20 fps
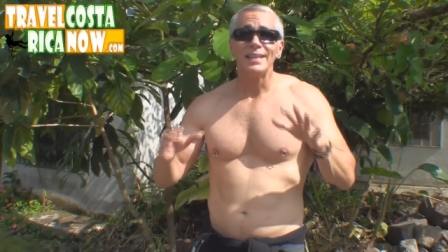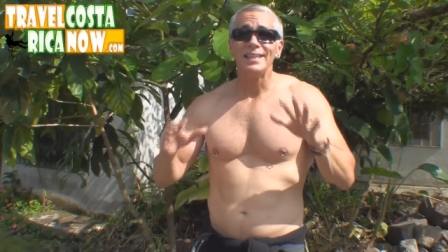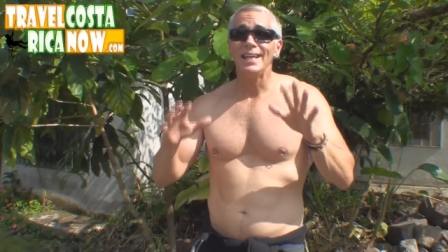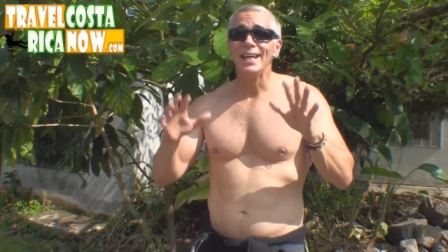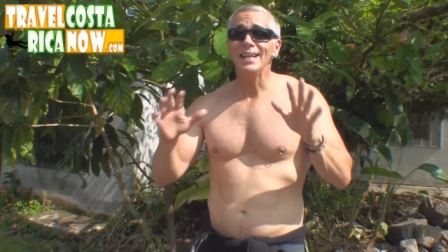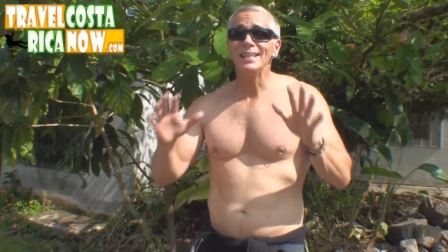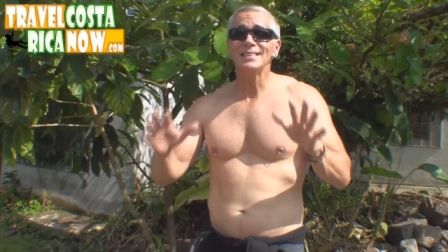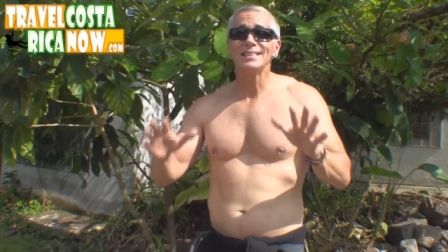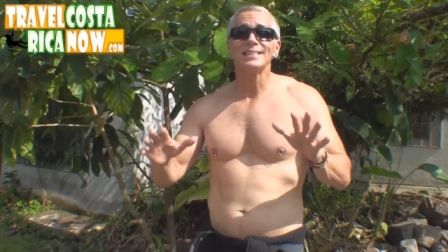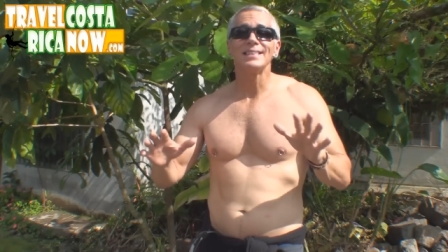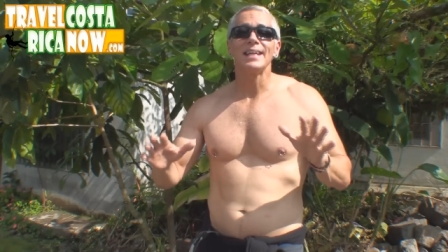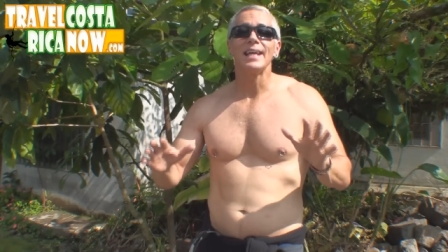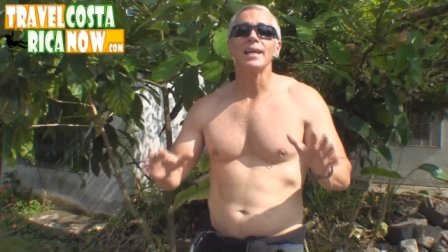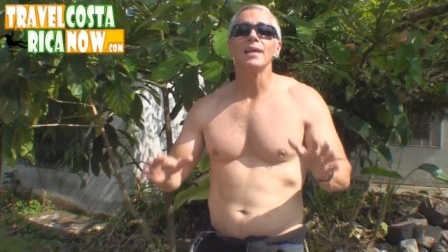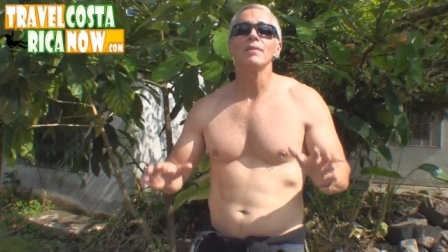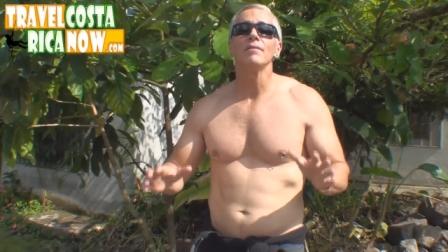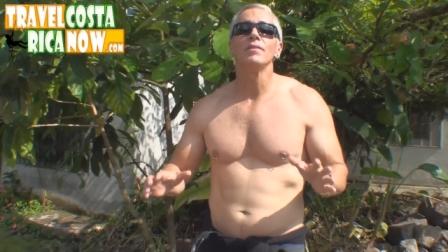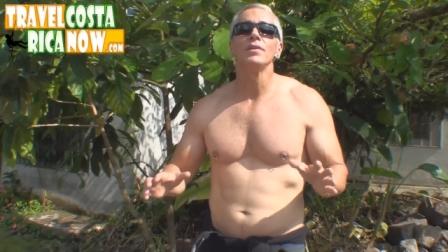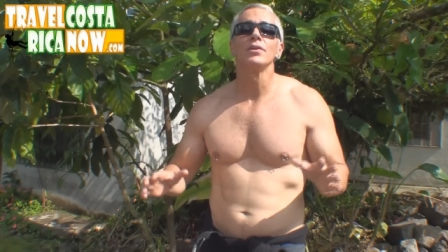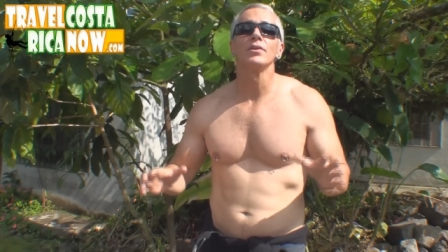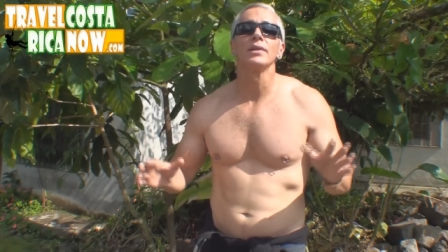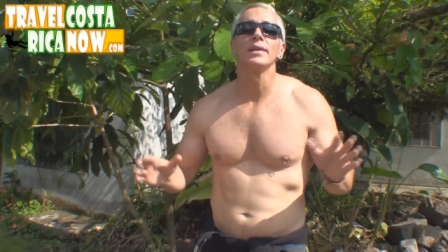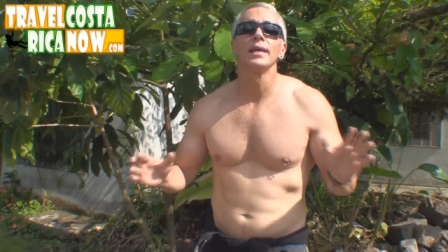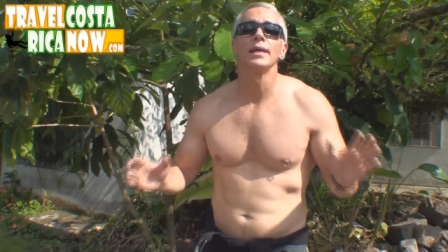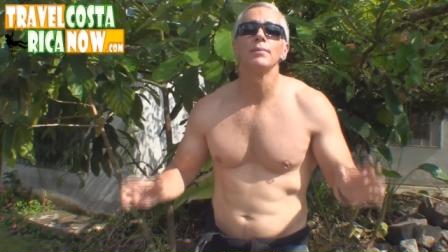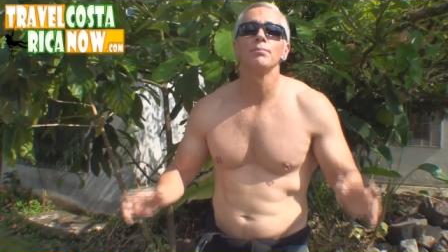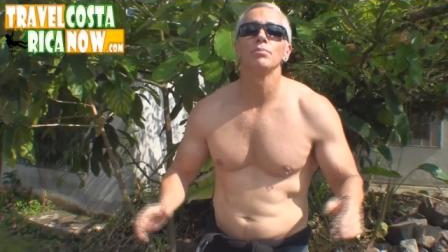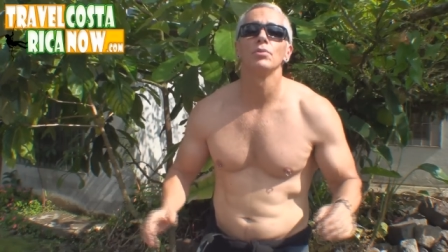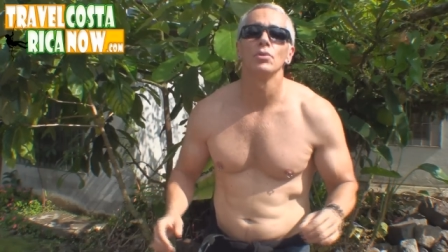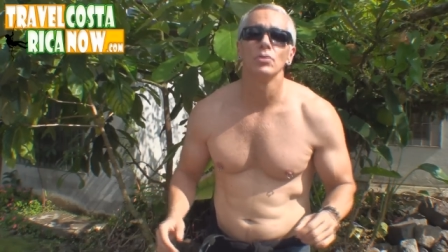Yes, they have their
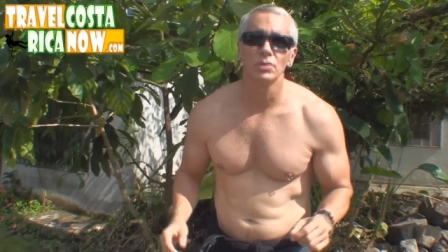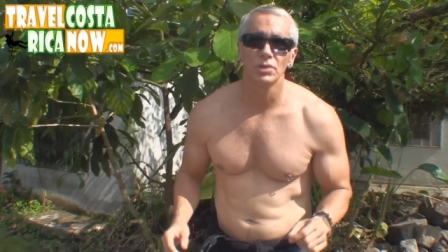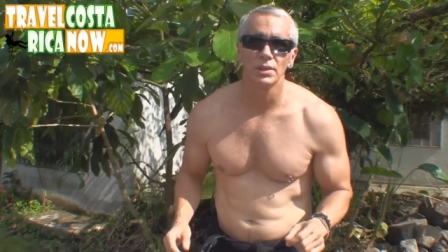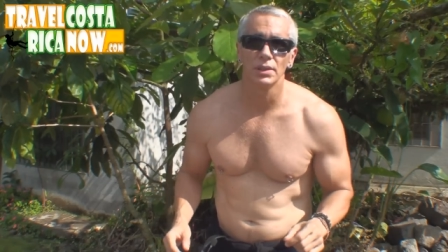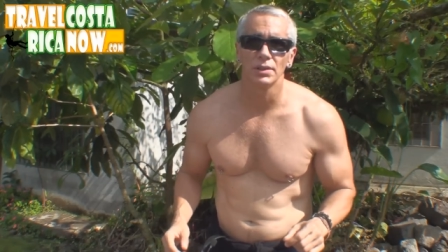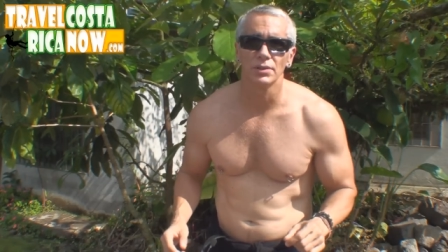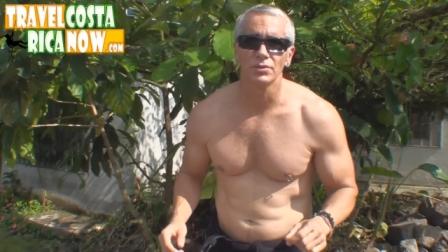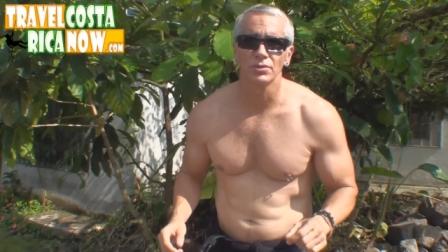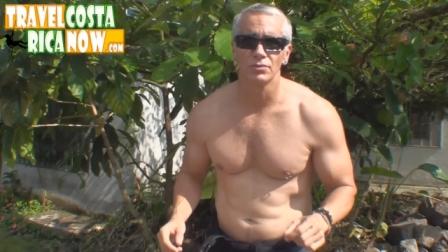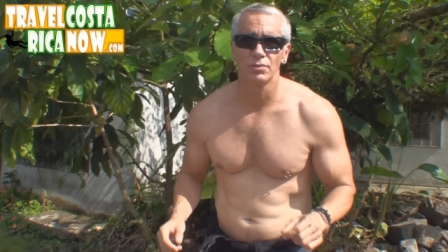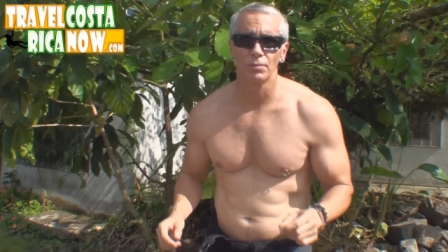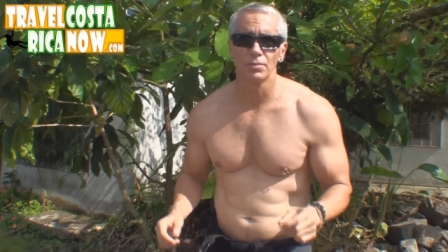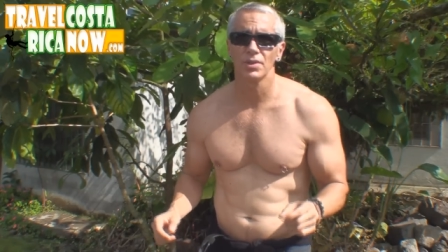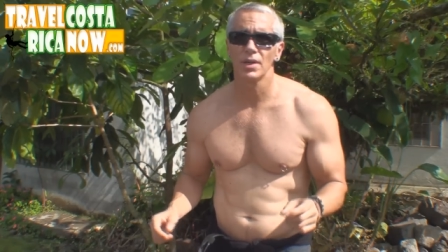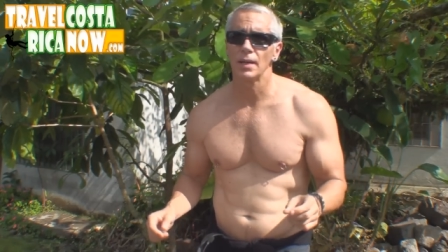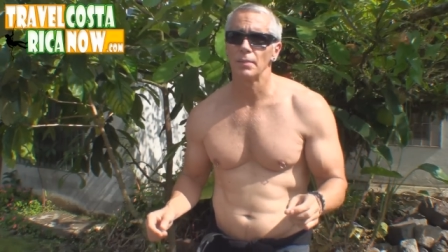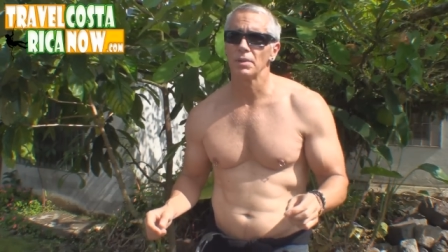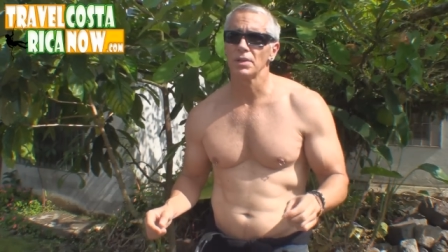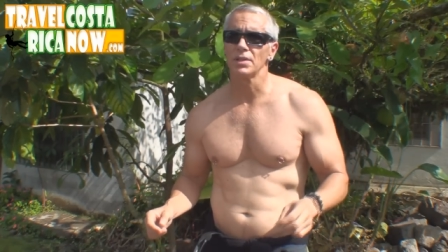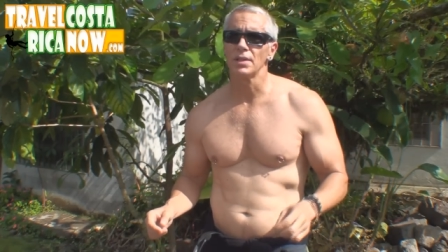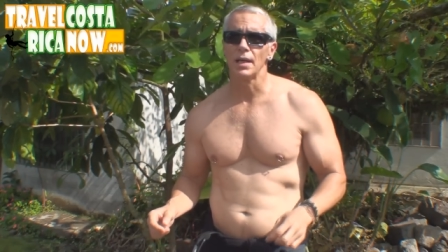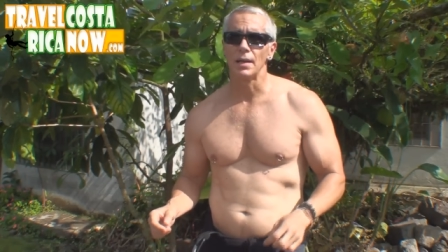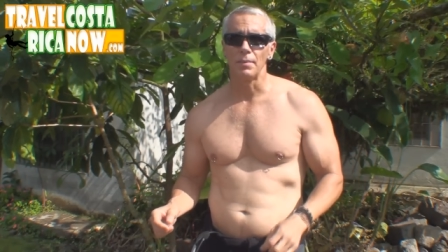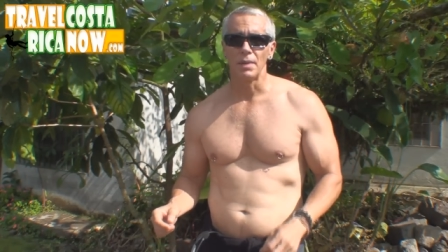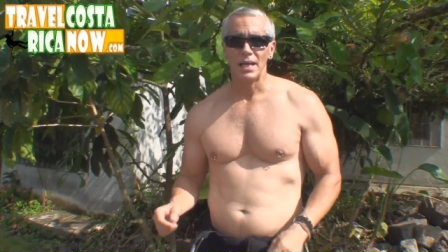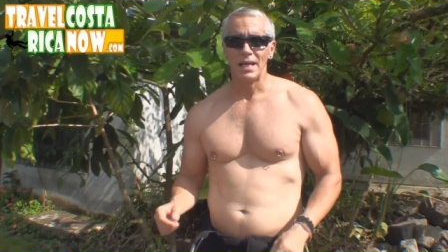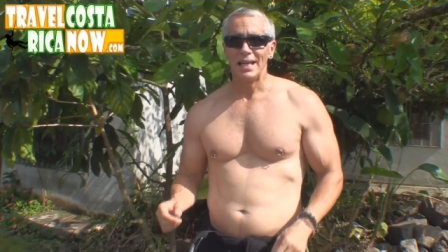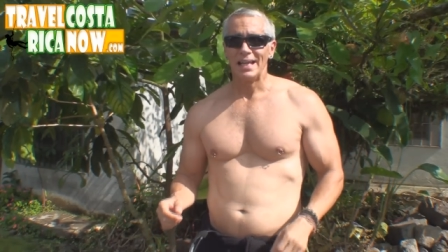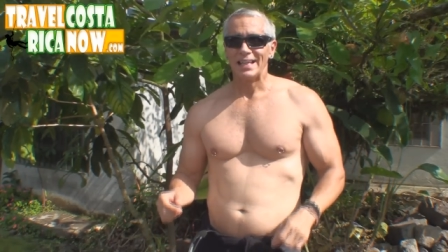gay protests from time to time.